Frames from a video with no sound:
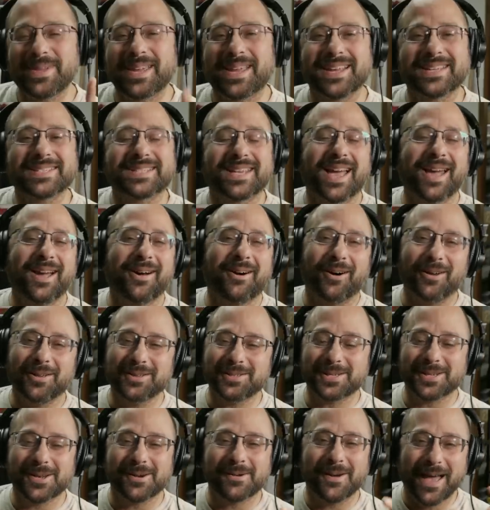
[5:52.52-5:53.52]
Because I
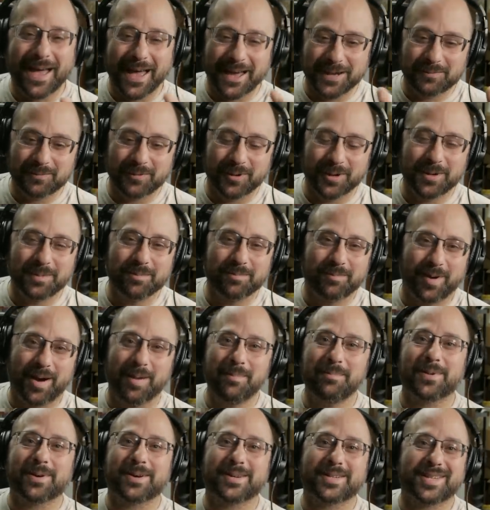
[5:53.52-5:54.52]
also had wooden
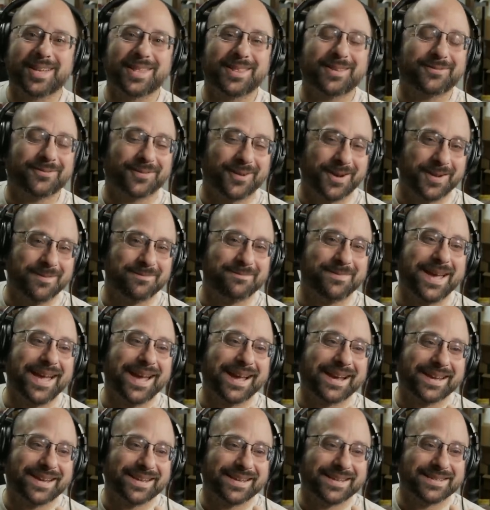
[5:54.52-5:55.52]
bumpers on the front and
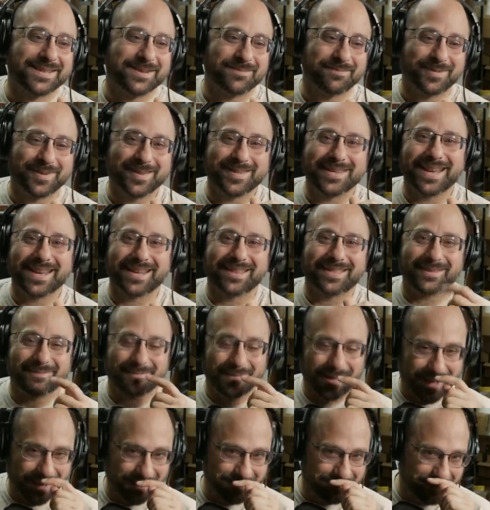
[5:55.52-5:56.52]
back to protect the
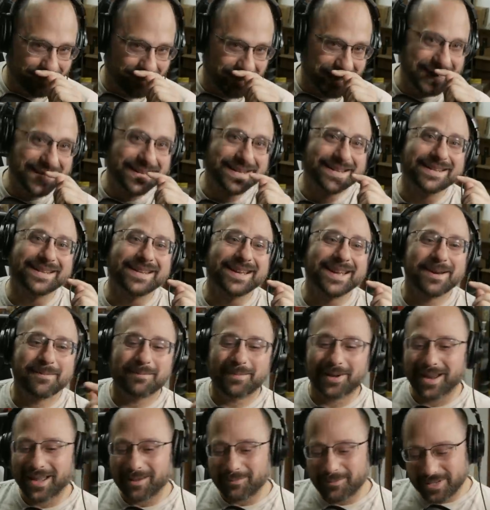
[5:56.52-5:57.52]
bottom plate.
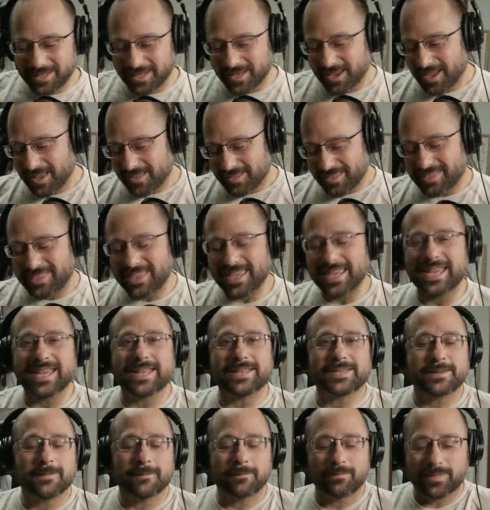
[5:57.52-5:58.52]
But I, we, the thing
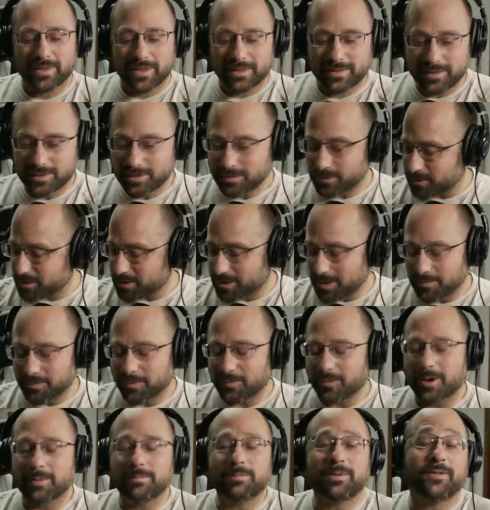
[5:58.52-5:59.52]
is, this was number
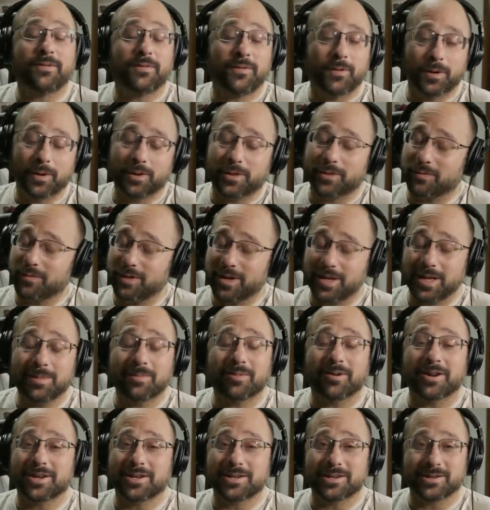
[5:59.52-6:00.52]
one before three D
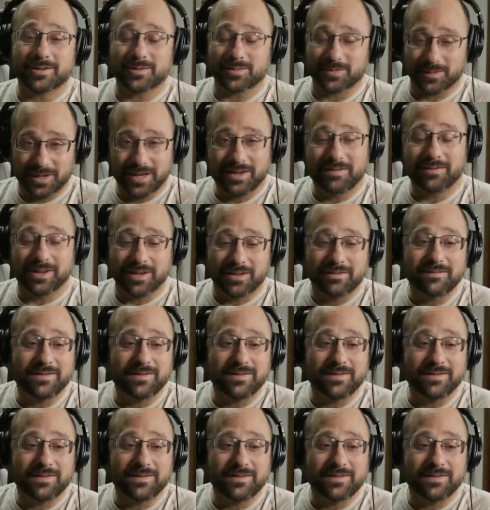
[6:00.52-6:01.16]
printers were even